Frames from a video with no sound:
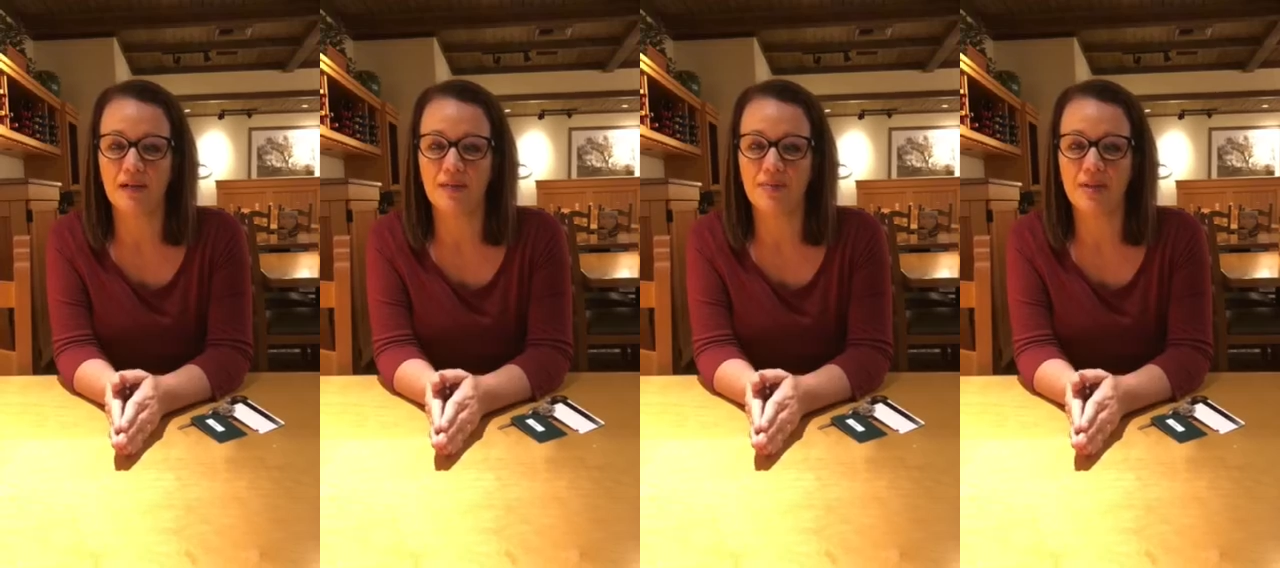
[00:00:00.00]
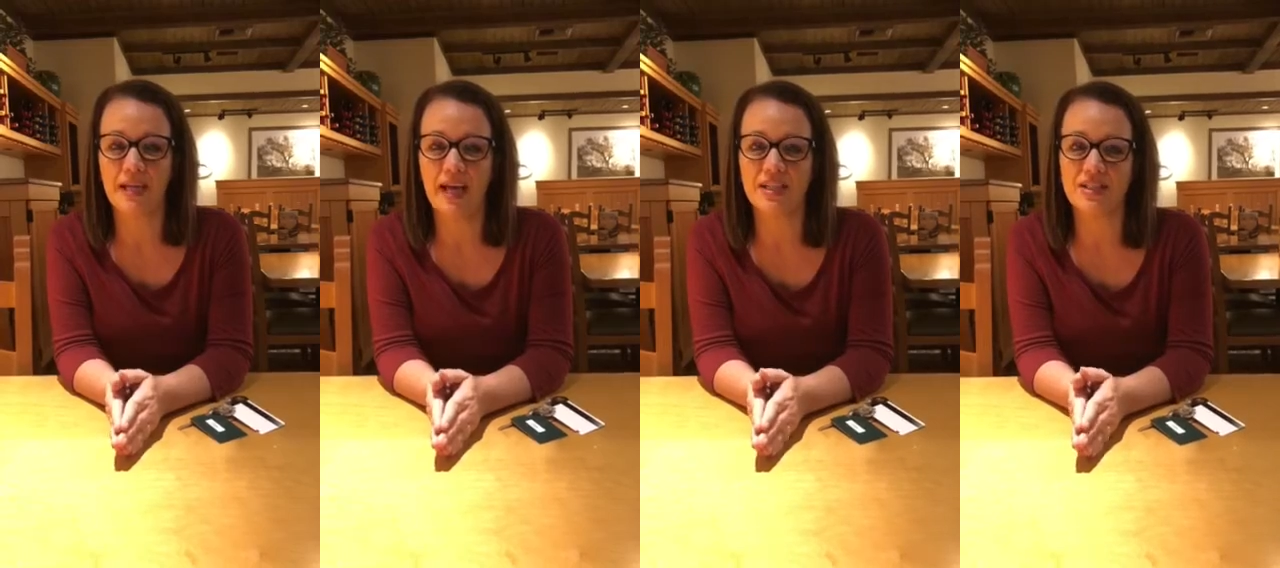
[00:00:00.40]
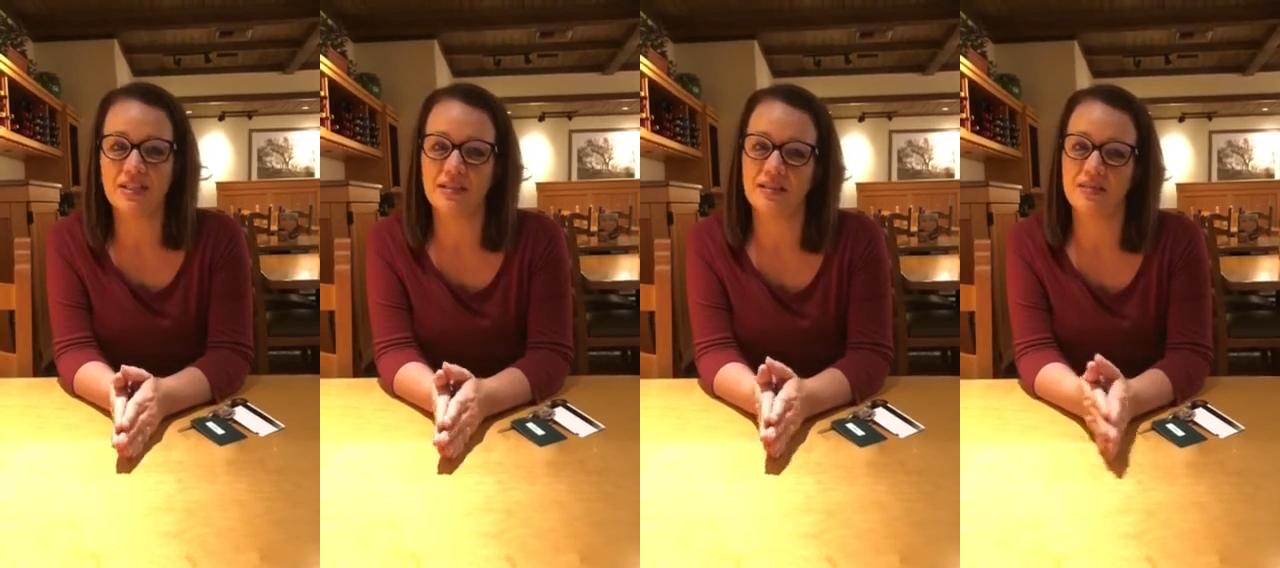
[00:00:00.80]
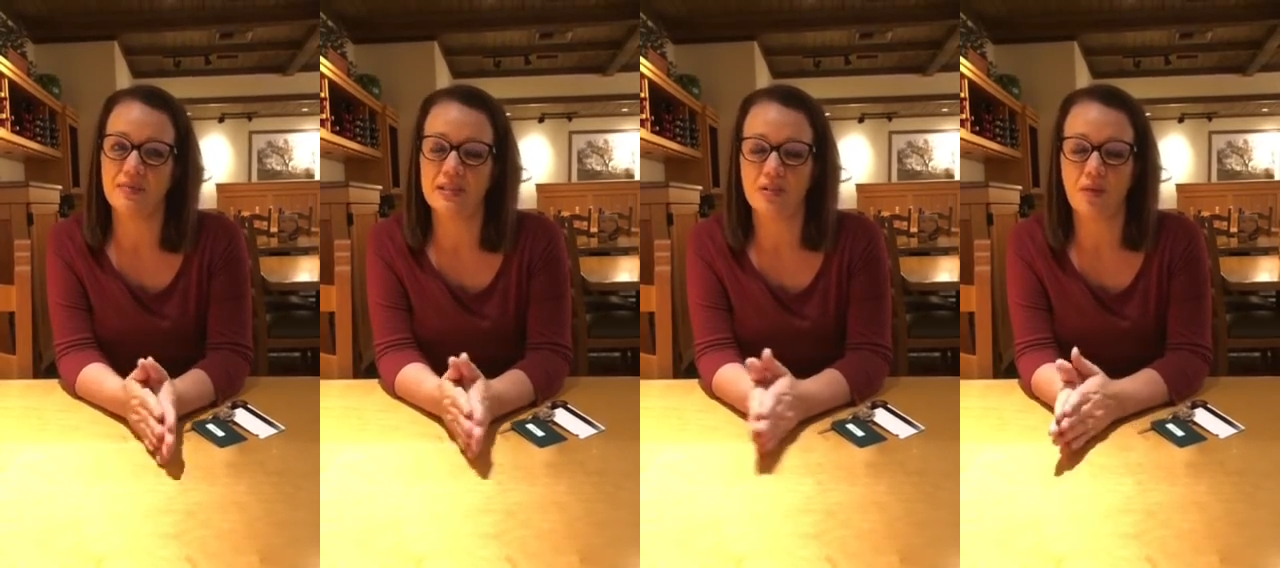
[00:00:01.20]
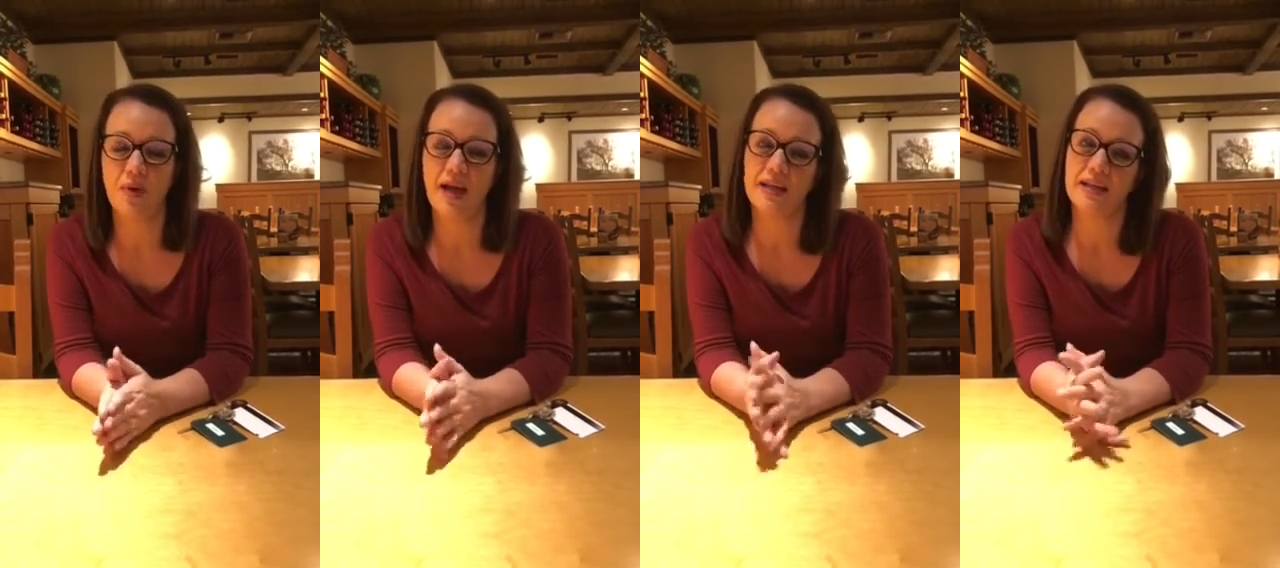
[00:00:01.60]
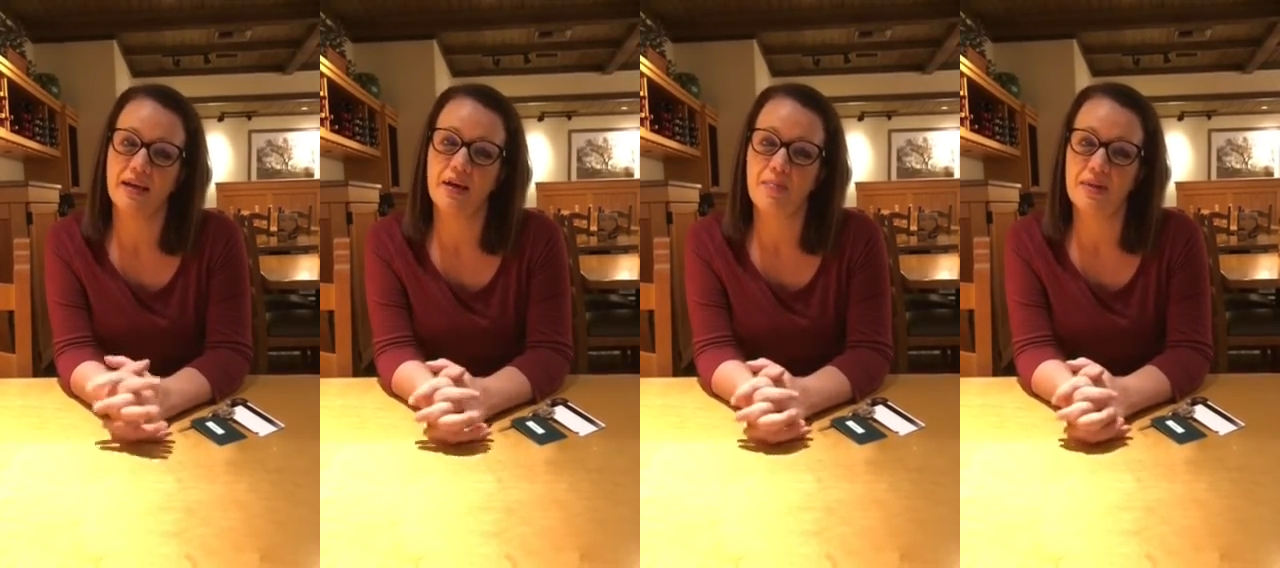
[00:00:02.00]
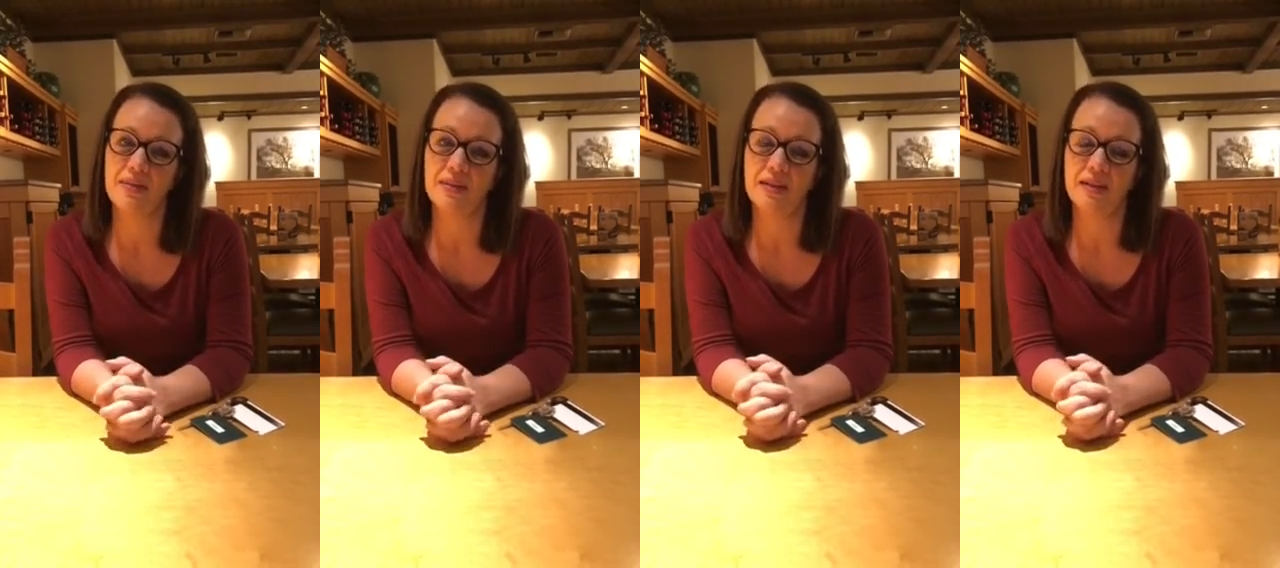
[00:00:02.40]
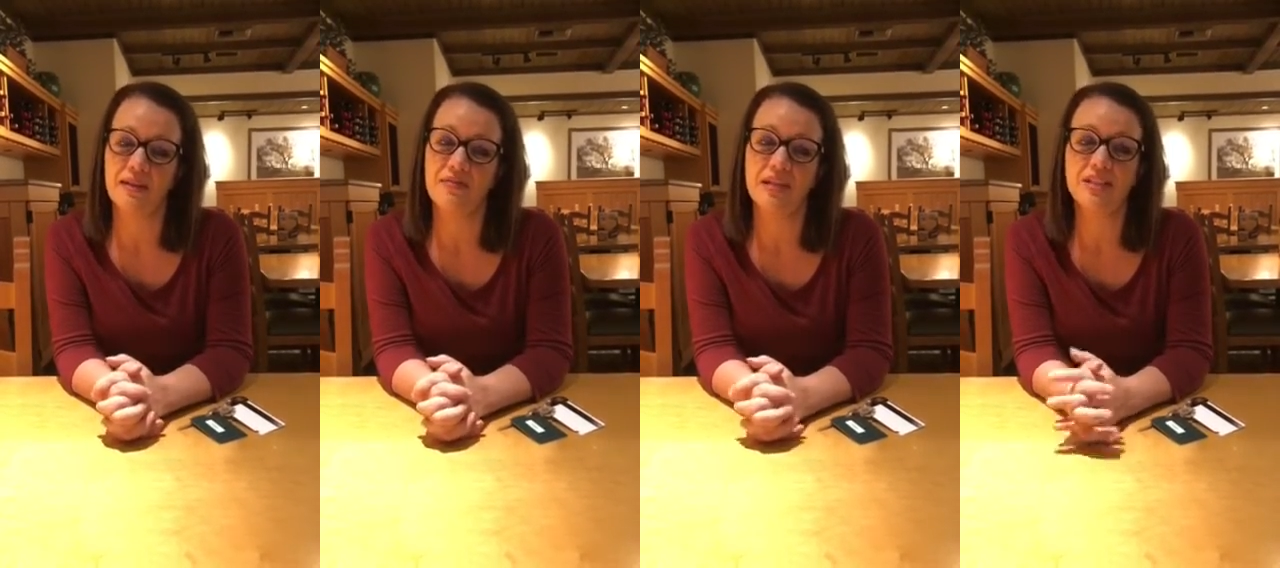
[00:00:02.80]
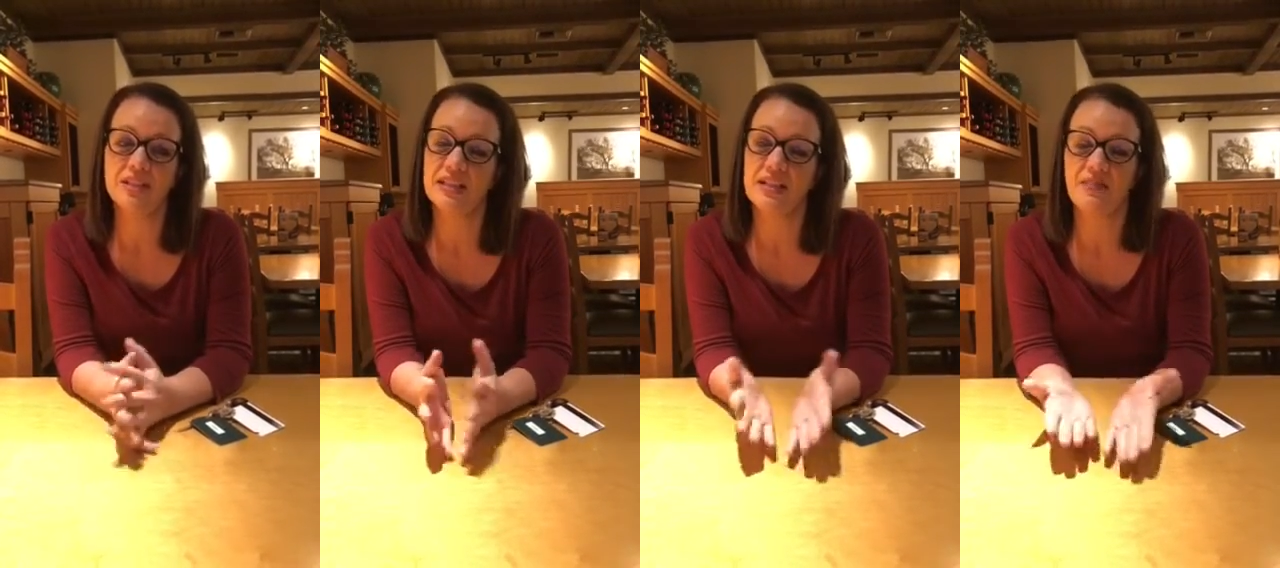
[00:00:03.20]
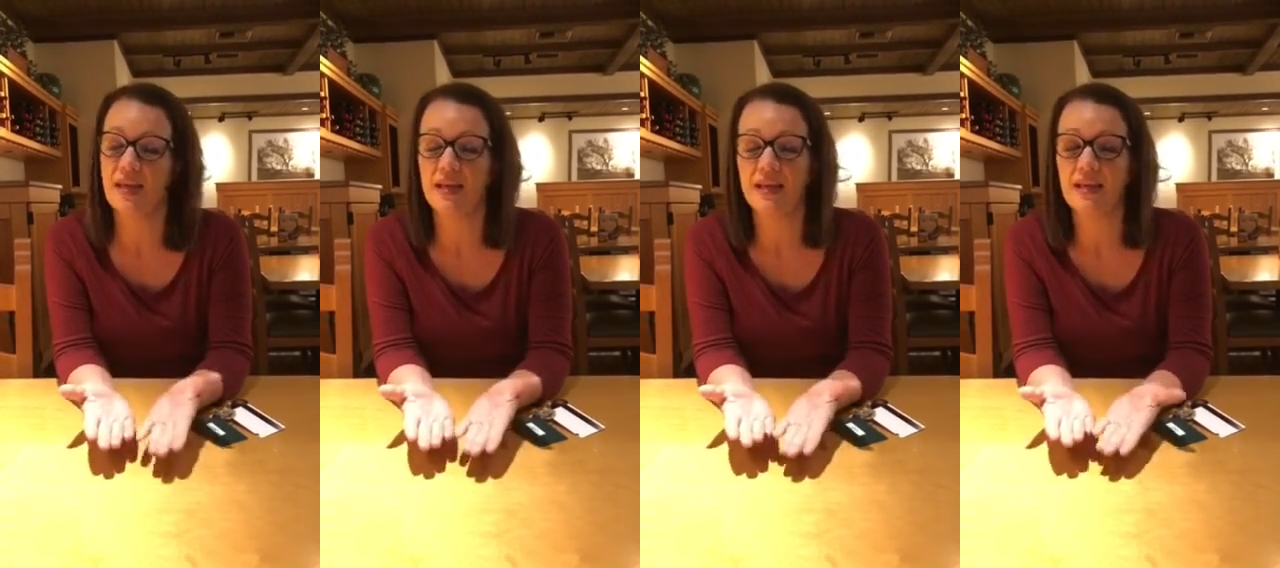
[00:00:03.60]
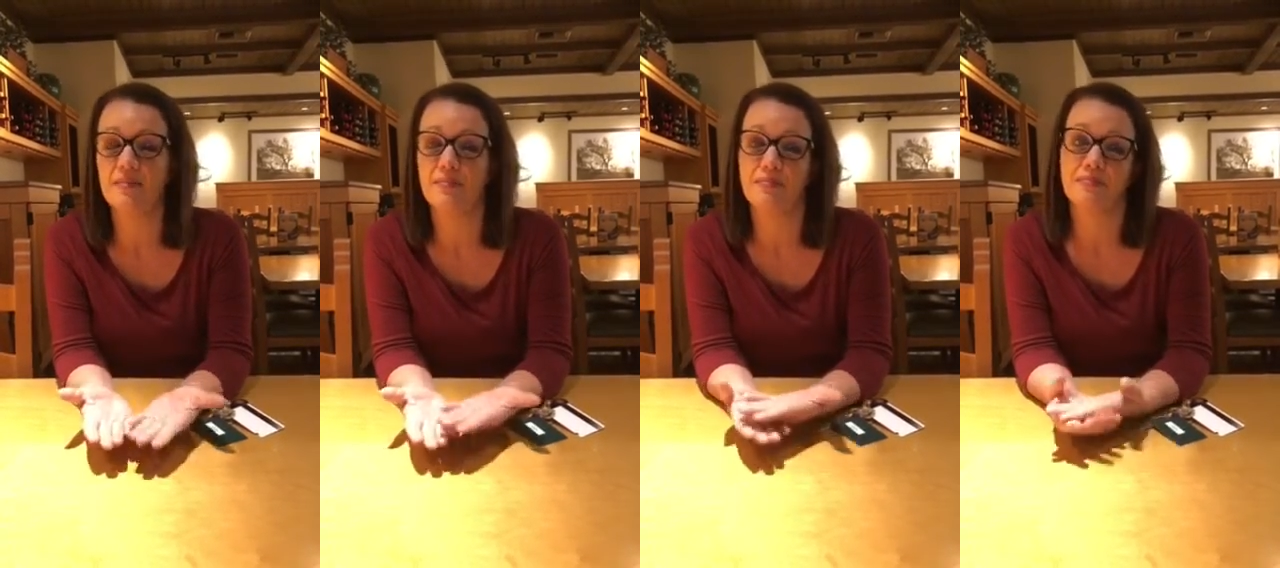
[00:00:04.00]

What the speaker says: communication, and then we start writing it up, and then eventually if they keep